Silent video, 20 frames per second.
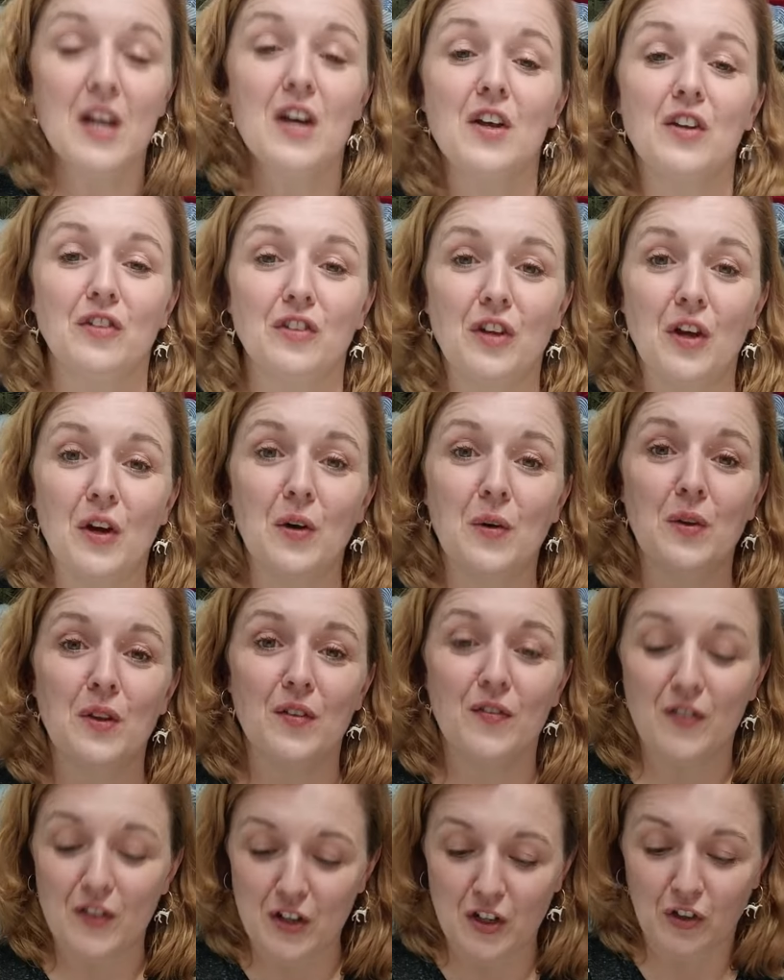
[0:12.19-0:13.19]
So the
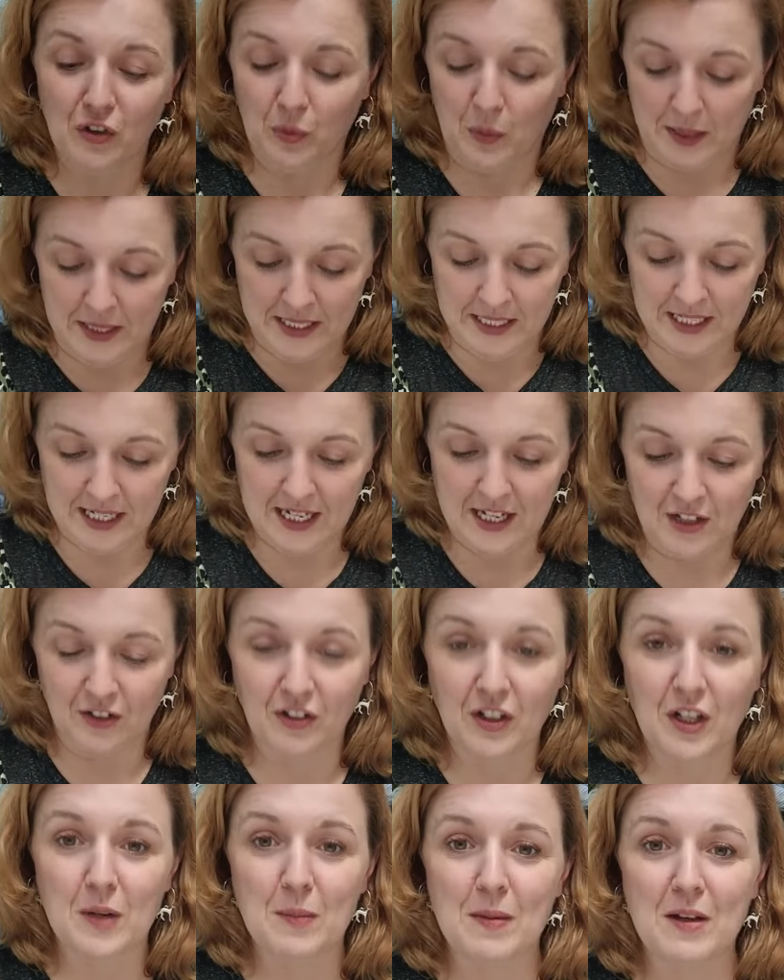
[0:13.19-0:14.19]
first one is
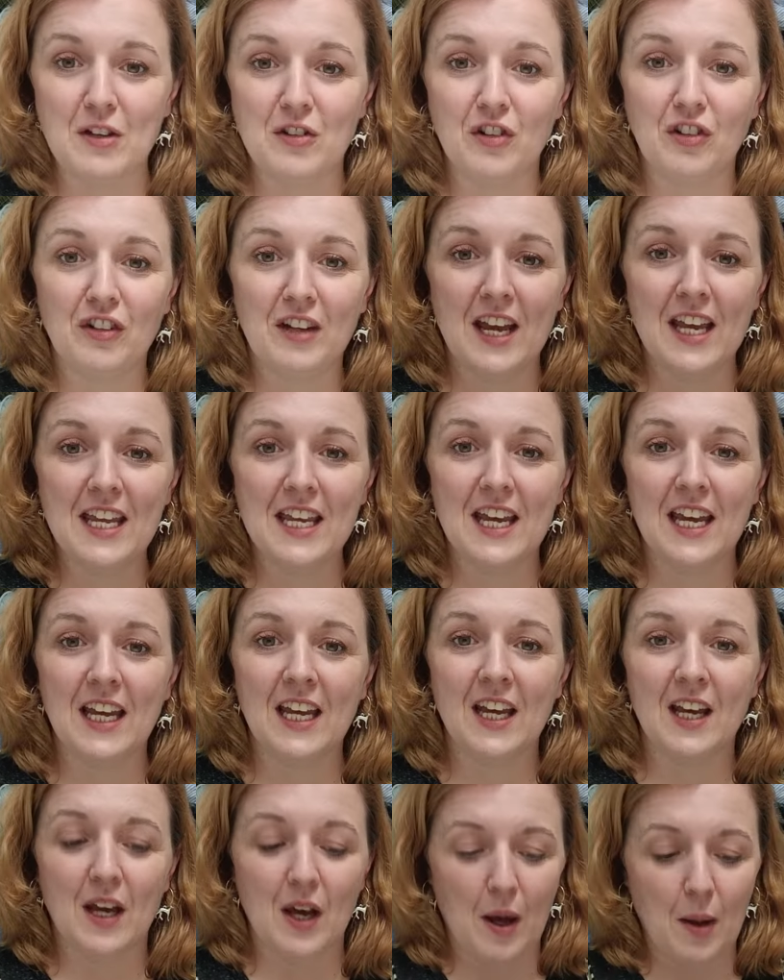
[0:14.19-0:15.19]
going to be just
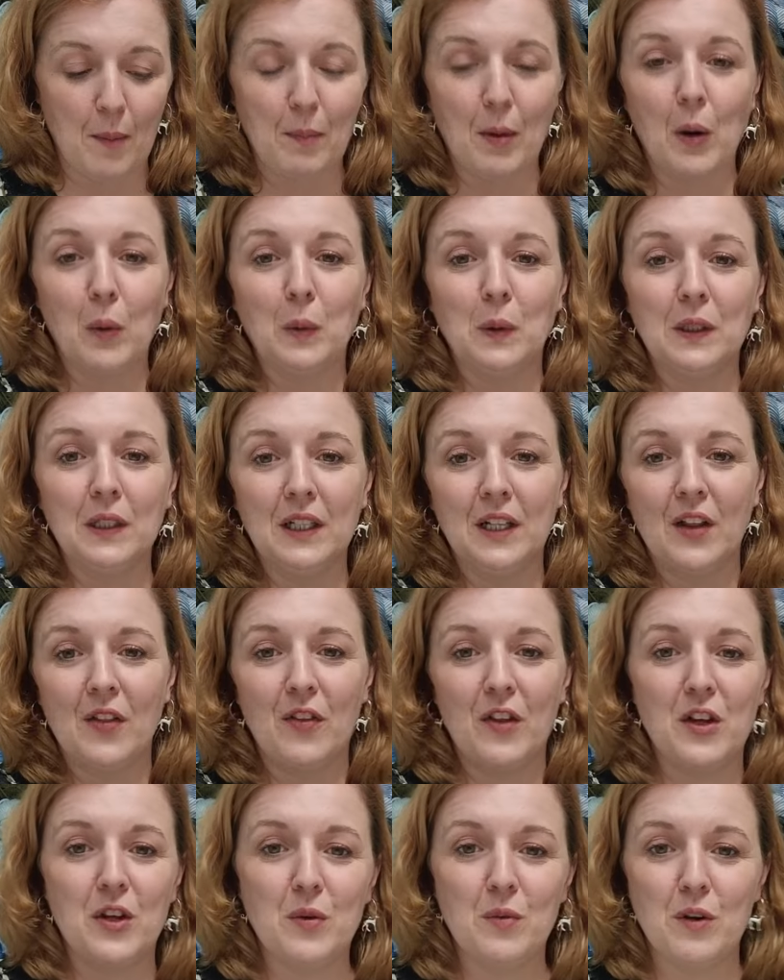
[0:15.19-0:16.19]
taking a bowl
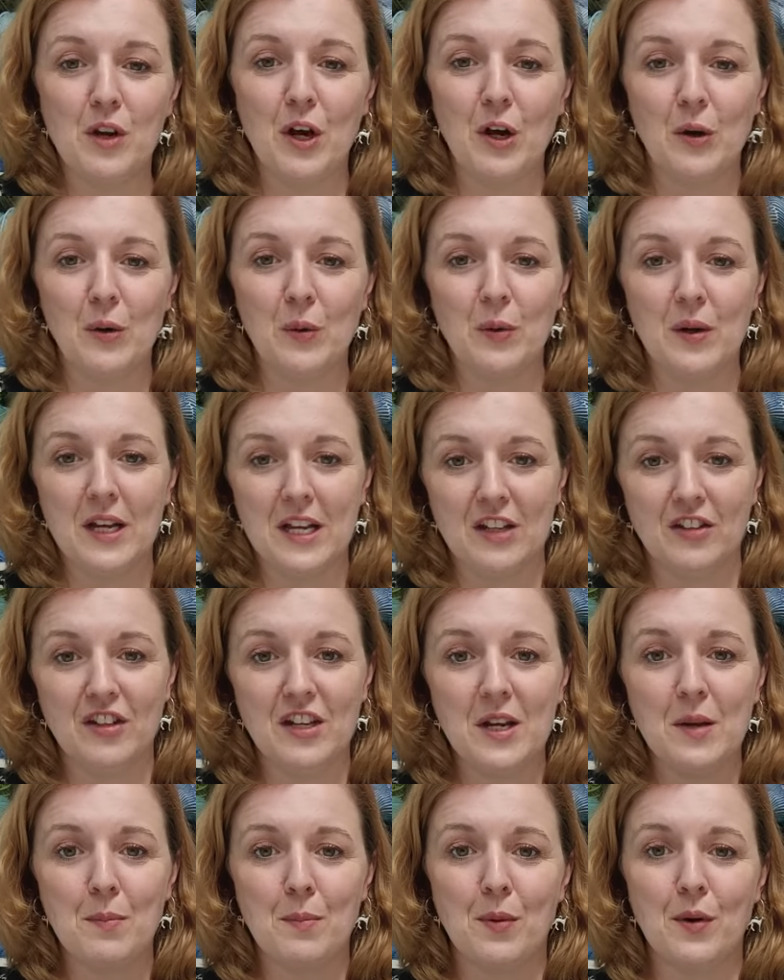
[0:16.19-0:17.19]
that you know is
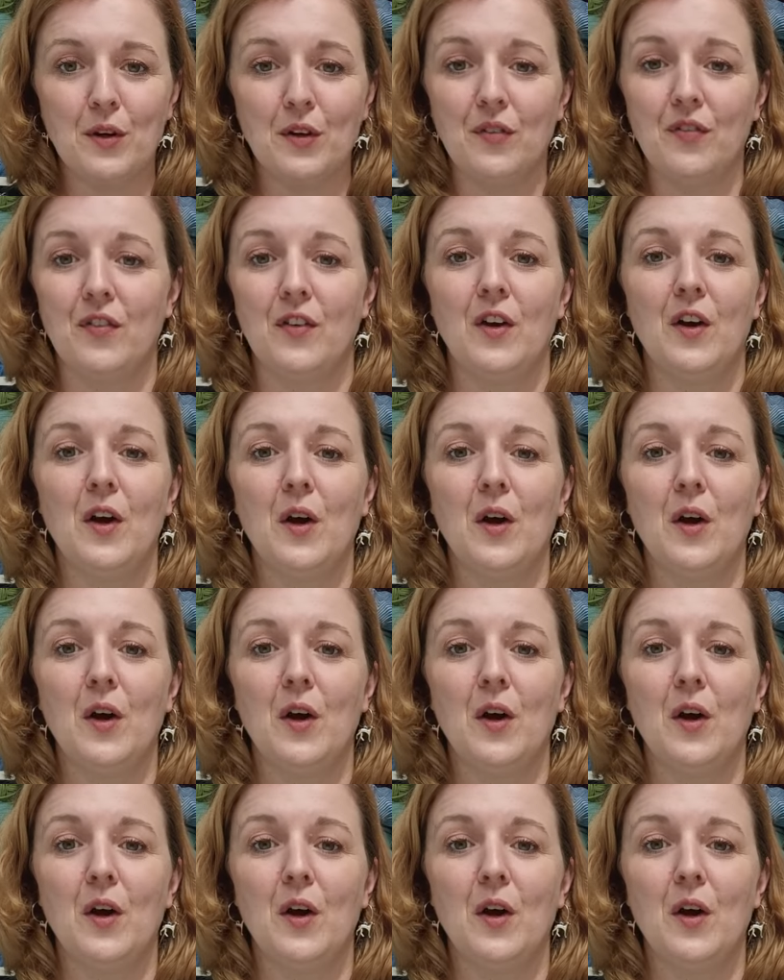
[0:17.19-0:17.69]
heat proof,